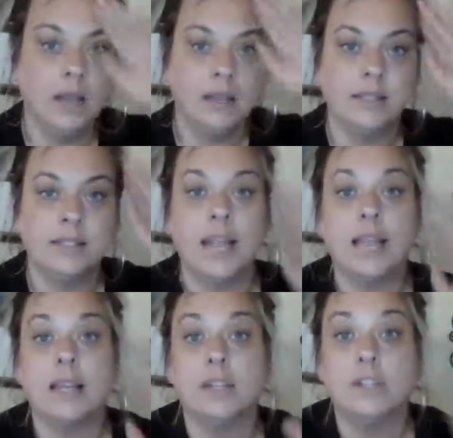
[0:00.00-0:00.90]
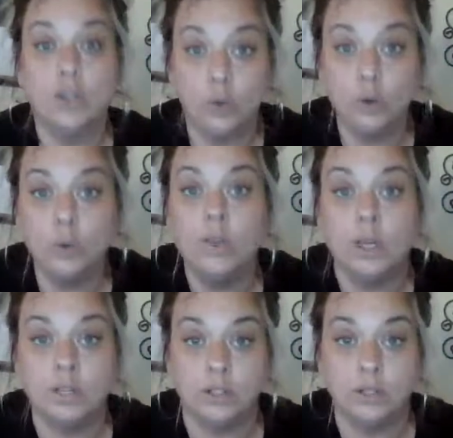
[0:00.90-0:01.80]
saying you
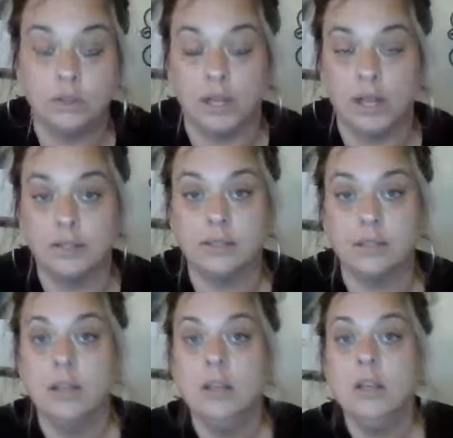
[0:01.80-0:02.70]
can do this.